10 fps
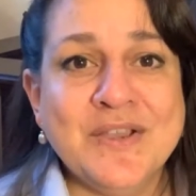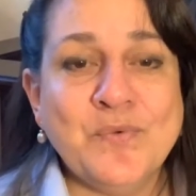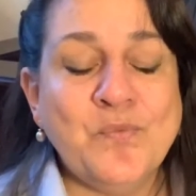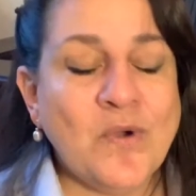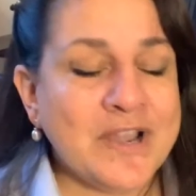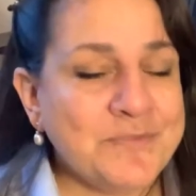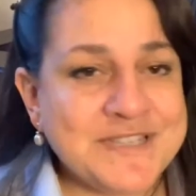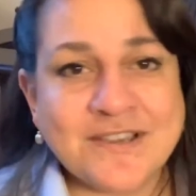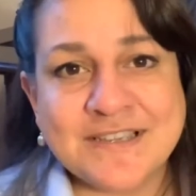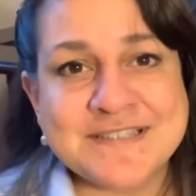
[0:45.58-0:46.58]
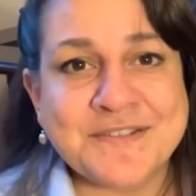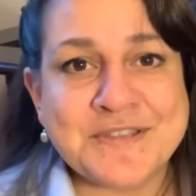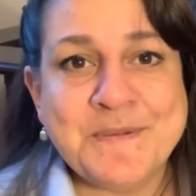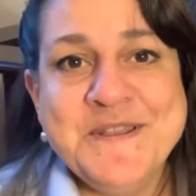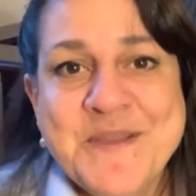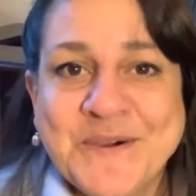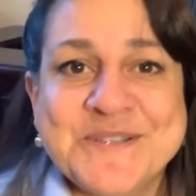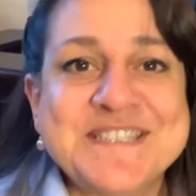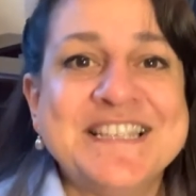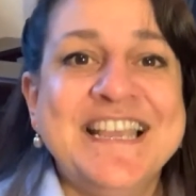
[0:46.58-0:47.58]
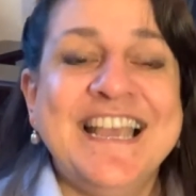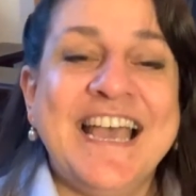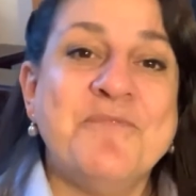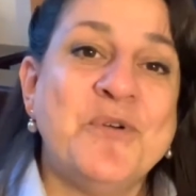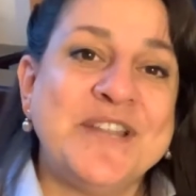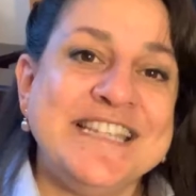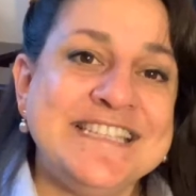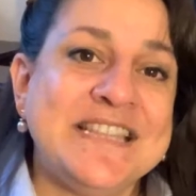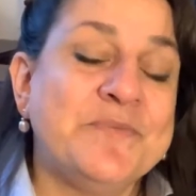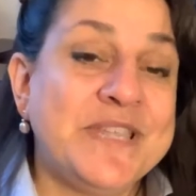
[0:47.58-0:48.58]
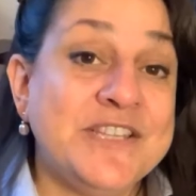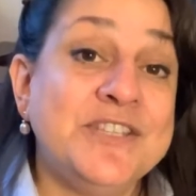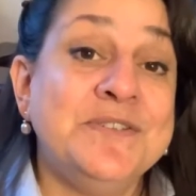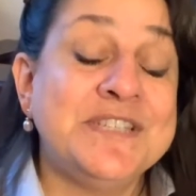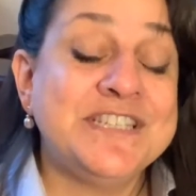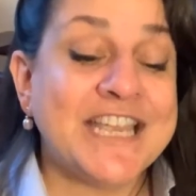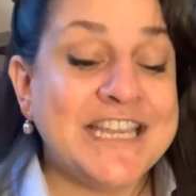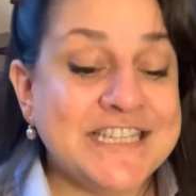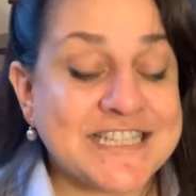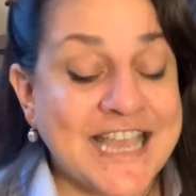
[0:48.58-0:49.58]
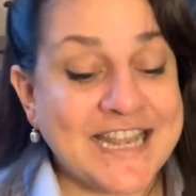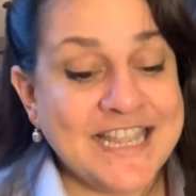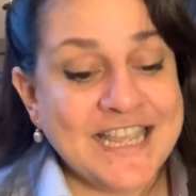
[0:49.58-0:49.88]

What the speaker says: Why do we tie ourselves up in knots? And what is it that we can do to change that?